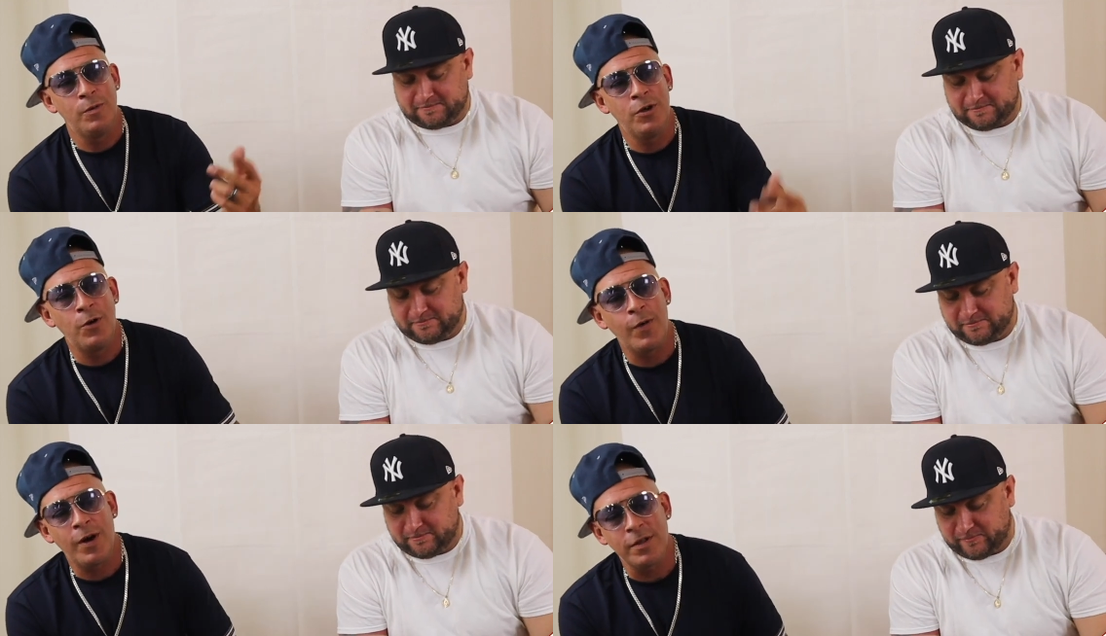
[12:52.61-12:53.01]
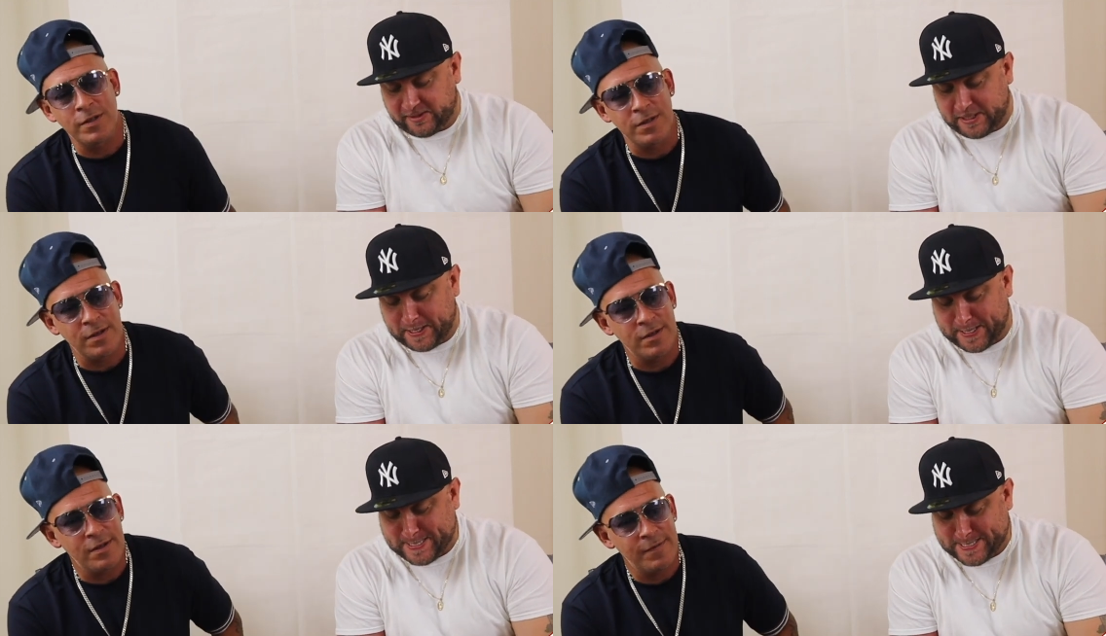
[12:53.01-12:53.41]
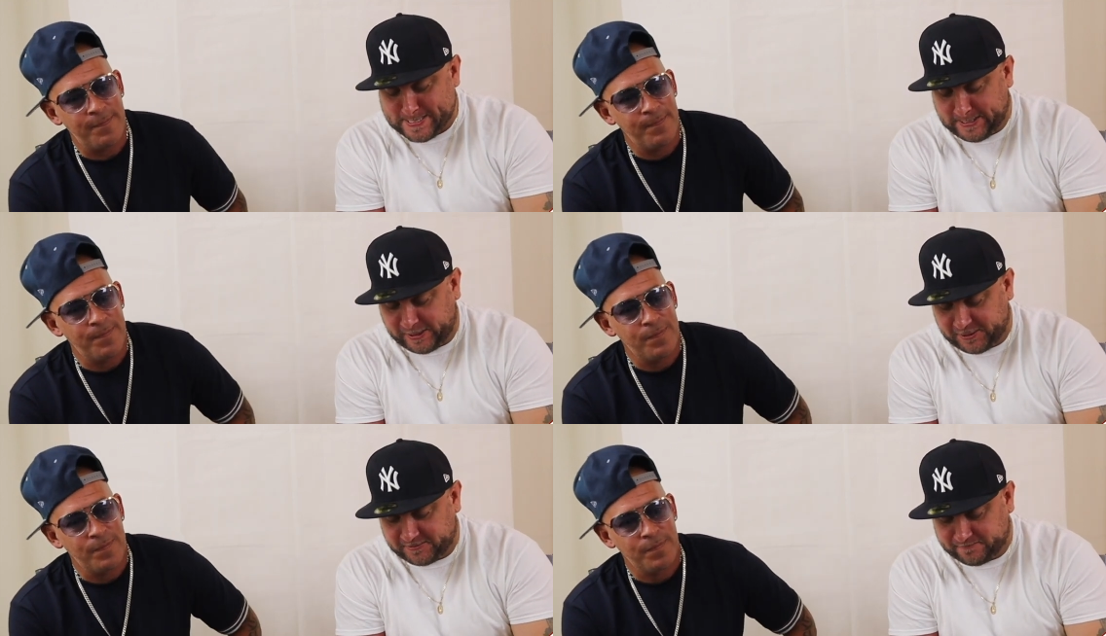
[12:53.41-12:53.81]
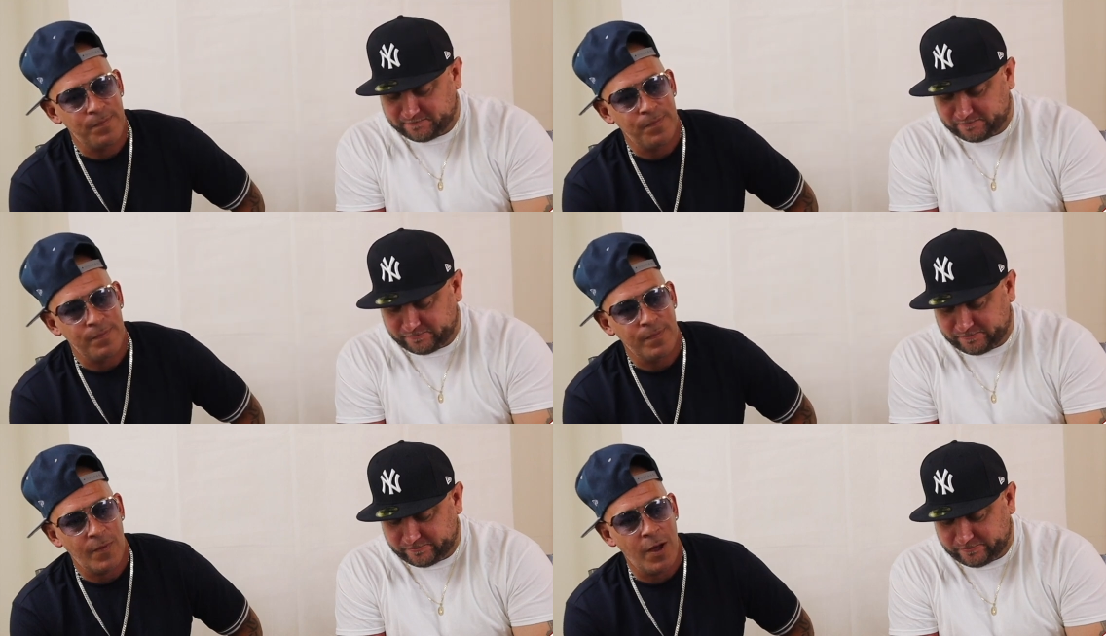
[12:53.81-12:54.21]
Speaker 1: We go out there,
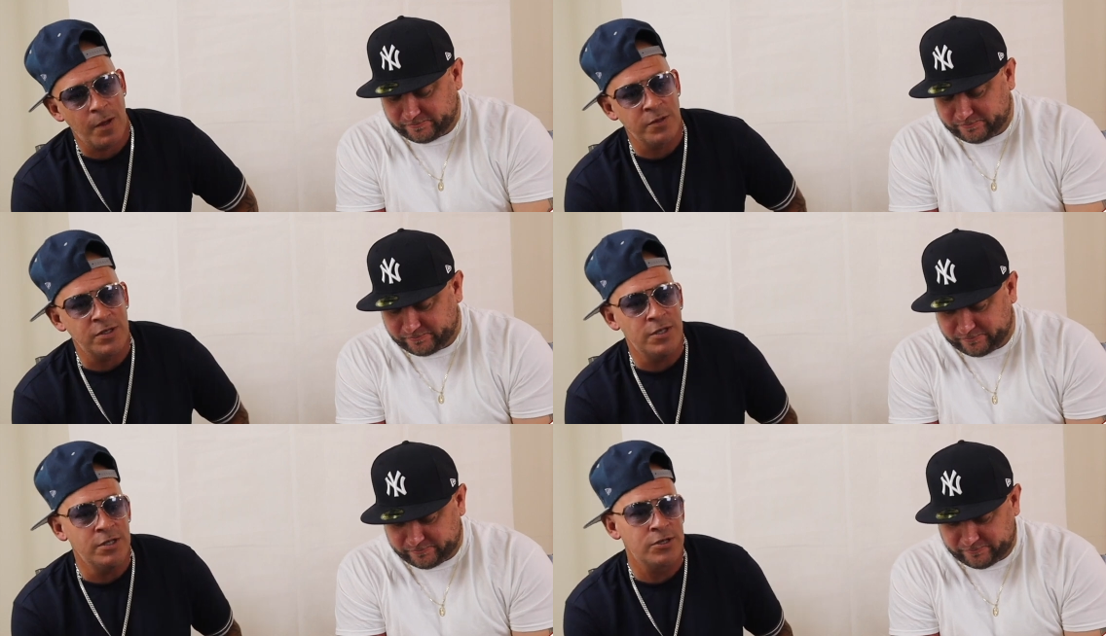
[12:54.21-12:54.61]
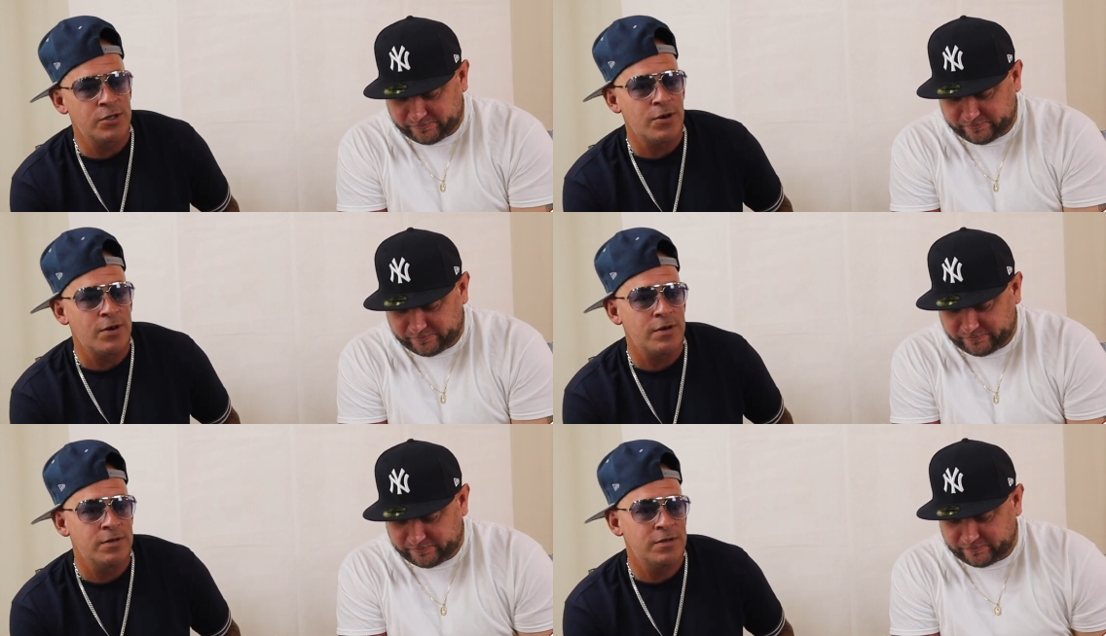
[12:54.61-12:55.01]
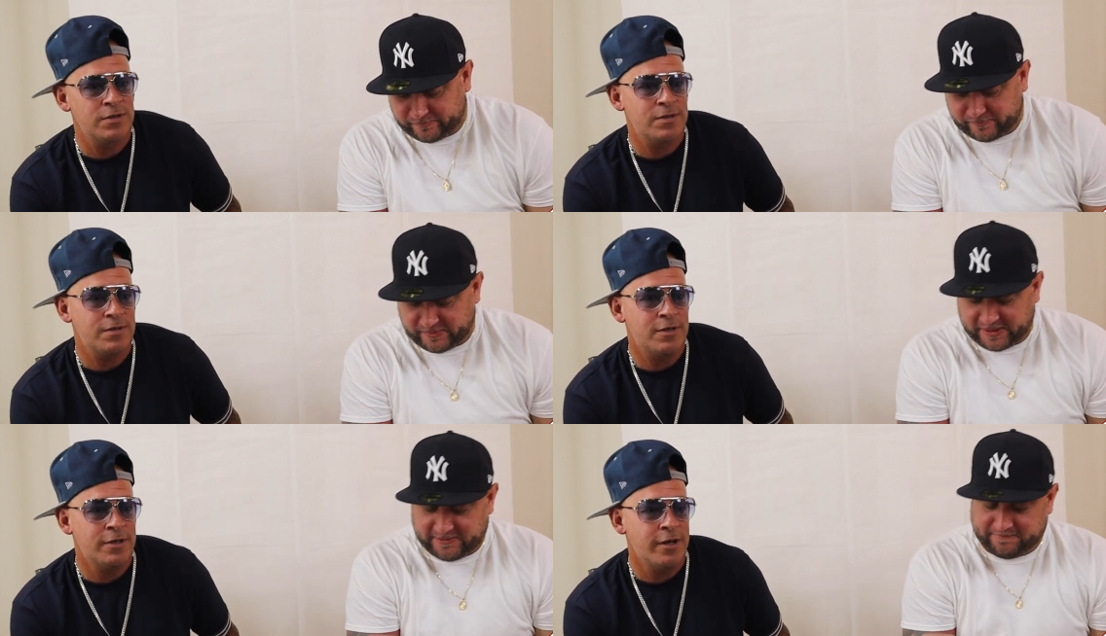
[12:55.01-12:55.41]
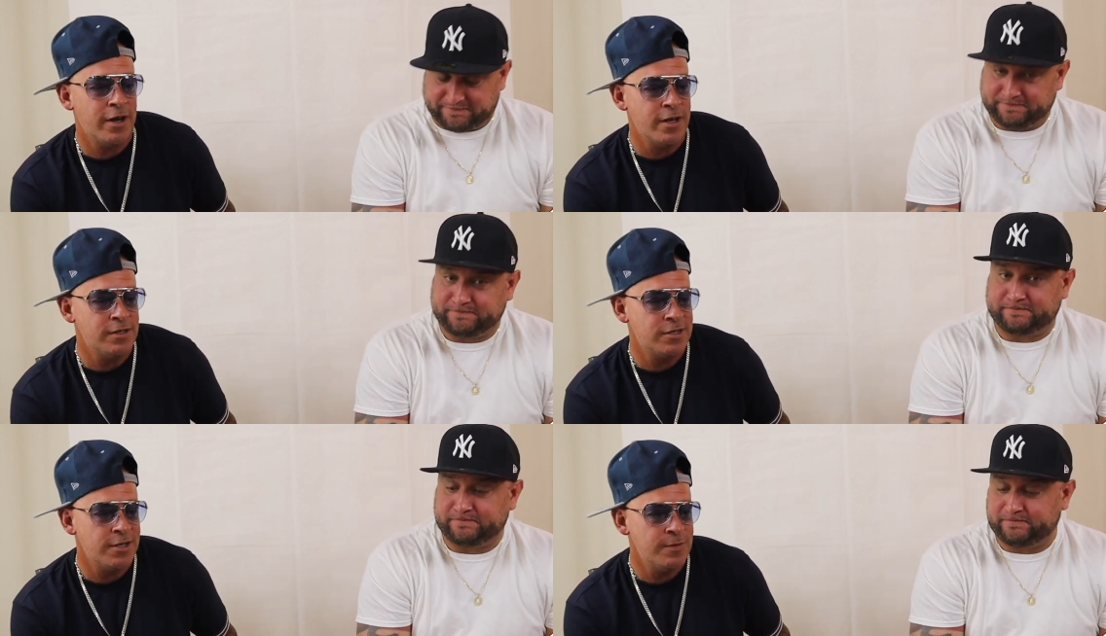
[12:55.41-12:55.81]
out to East Orange,
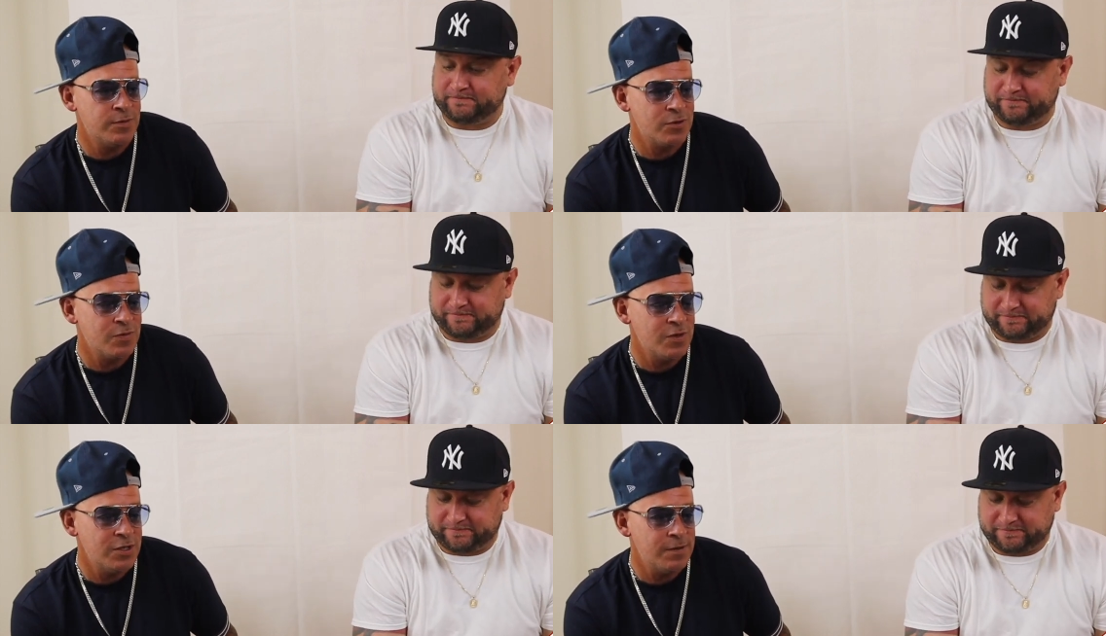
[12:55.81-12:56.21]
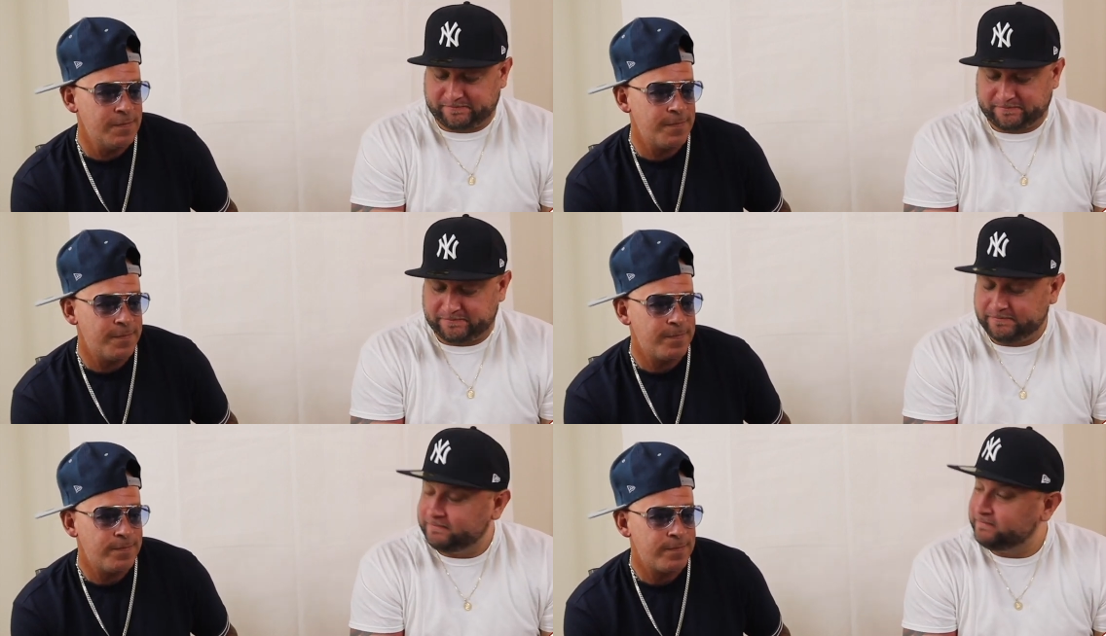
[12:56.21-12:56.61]
one eighteenth Street.